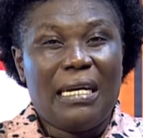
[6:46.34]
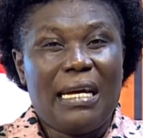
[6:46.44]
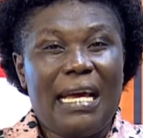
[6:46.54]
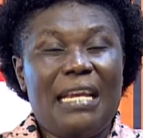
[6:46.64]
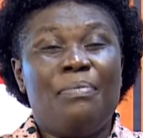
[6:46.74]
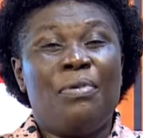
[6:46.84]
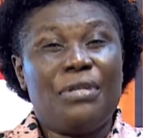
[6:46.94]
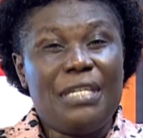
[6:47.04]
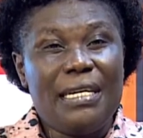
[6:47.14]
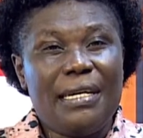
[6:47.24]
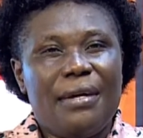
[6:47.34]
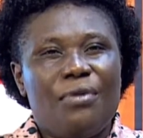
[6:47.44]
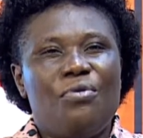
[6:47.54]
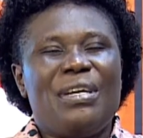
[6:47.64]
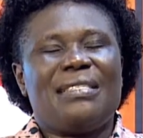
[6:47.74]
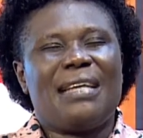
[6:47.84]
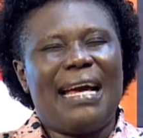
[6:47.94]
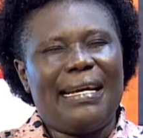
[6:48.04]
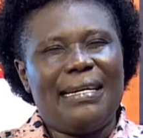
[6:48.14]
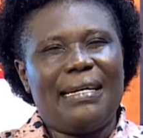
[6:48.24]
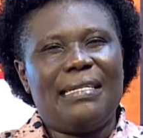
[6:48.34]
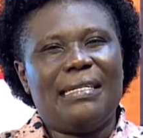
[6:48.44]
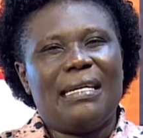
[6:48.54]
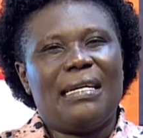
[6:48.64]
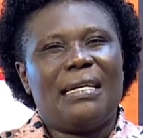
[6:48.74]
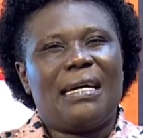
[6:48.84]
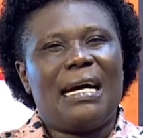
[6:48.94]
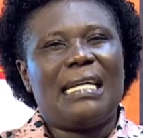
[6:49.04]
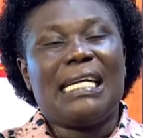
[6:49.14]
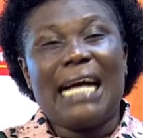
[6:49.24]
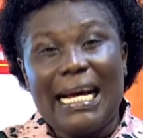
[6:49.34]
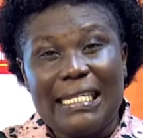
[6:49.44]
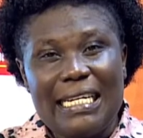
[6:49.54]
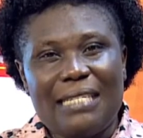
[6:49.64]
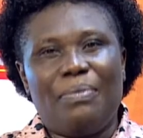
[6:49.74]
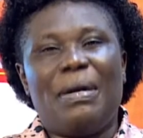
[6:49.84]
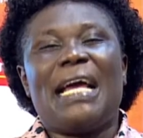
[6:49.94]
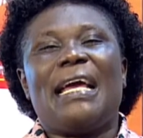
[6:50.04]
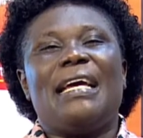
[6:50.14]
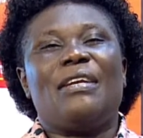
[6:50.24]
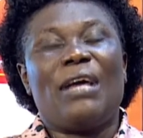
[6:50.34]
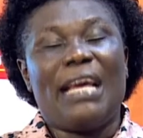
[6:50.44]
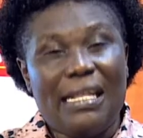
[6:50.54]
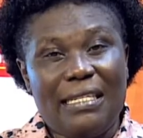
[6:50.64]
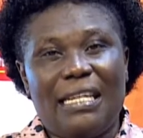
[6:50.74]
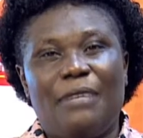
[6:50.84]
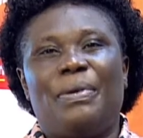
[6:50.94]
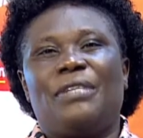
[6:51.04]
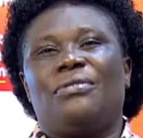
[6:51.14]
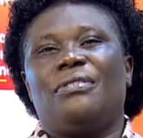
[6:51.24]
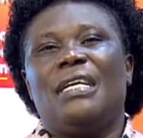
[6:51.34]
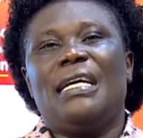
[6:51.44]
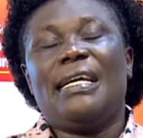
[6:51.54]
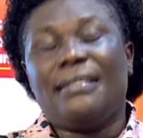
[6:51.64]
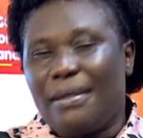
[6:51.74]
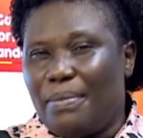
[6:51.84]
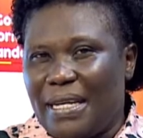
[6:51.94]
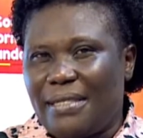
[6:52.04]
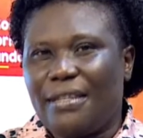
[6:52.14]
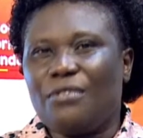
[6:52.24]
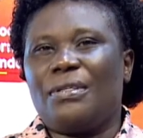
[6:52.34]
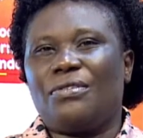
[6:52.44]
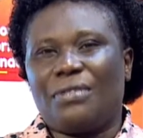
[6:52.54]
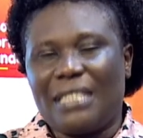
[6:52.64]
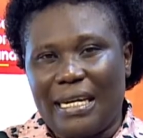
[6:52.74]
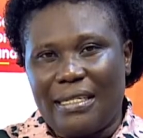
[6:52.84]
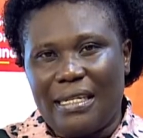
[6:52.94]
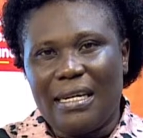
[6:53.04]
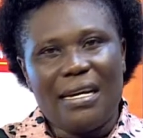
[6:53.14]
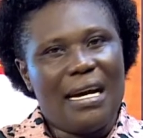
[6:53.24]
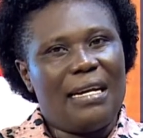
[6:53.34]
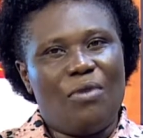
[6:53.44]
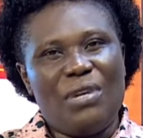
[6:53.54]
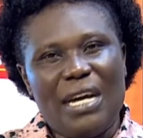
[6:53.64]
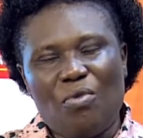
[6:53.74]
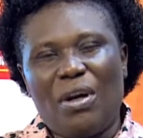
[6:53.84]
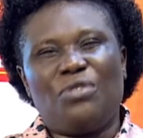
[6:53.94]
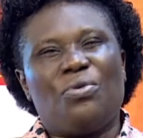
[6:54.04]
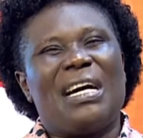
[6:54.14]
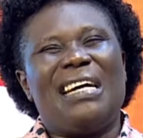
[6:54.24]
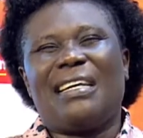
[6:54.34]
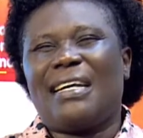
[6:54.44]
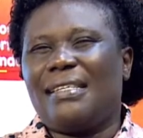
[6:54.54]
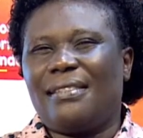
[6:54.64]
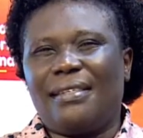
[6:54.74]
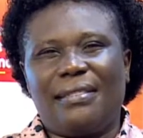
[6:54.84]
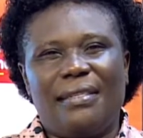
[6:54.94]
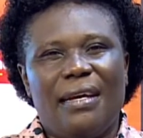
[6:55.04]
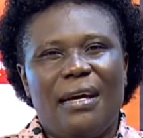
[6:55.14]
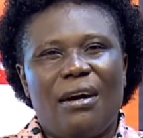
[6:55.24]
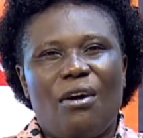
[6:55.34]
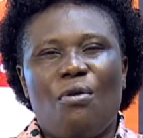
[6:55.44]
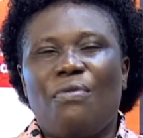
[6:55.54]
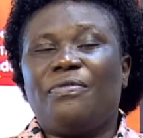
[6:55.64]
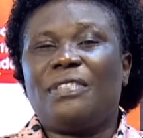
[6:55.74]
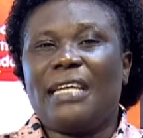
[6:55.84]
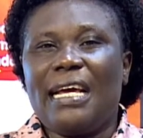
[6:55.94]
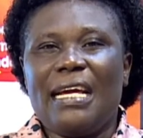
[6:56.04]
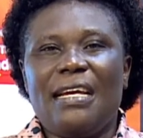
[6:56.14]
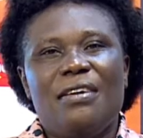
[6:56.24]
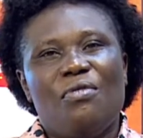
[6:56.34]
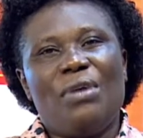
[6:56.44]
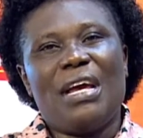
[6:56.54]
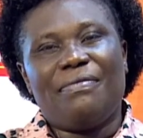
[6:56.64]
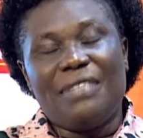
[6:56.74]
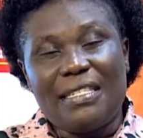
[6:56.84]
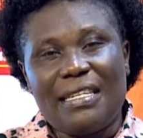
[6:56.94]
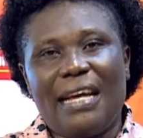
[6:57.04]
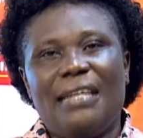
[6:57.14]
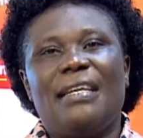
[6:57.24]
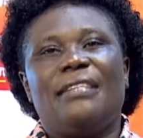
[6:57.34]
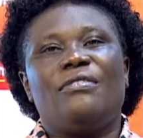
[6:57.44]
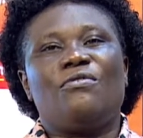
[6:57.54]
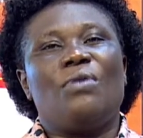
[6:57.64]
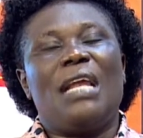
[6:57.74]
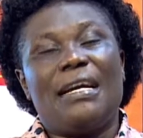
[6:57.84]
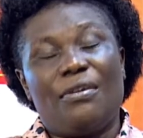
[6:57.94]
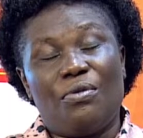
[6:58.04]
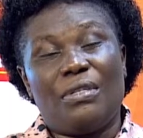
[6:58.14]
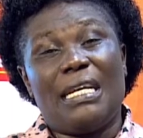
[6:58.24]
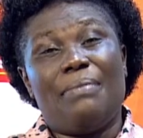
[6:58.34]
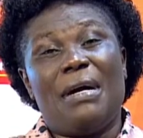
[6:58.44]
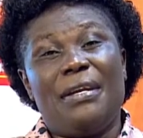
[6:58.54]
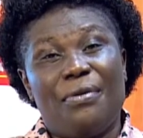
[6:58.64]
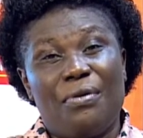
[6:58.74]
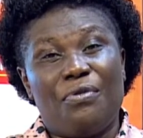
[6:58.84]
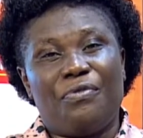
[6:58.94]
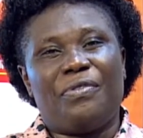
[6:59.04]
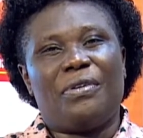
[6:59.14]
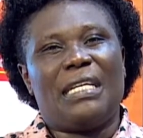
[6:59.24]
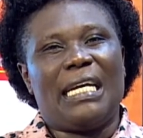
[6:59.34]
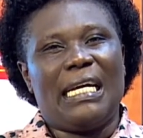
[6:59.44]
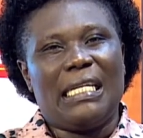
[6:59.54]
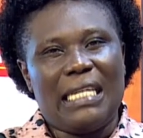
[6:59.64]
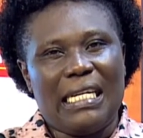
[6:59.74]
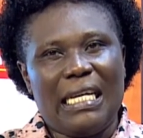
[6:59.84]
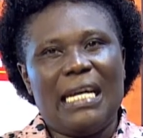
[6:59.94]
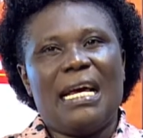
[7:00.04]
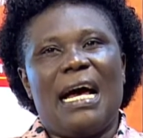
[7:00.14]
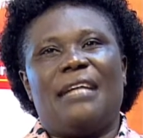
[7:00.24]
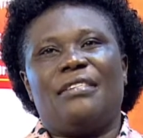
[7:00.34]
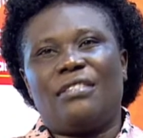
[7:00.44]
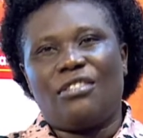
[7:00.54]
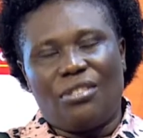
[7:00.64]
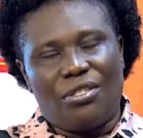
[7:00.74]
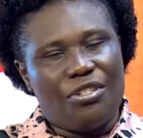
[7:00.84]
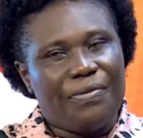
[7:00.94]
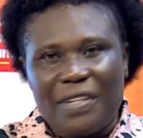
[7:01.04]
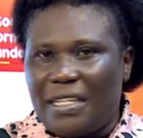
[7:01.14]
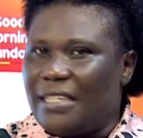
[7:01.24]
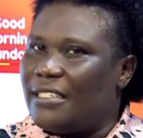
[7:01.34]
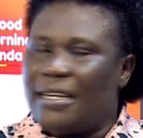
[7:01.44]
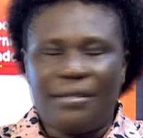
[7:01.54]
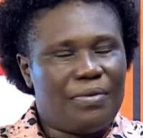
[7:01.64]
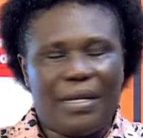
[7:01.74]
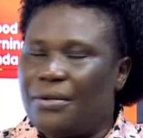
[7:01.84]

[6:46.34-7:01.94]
Anybody who is guided and guarded by an elderly person is a blessing to the society. And I wouldn't want to carry curses of saying we have decided to land on the money of the elderly and shifted it elsewhere.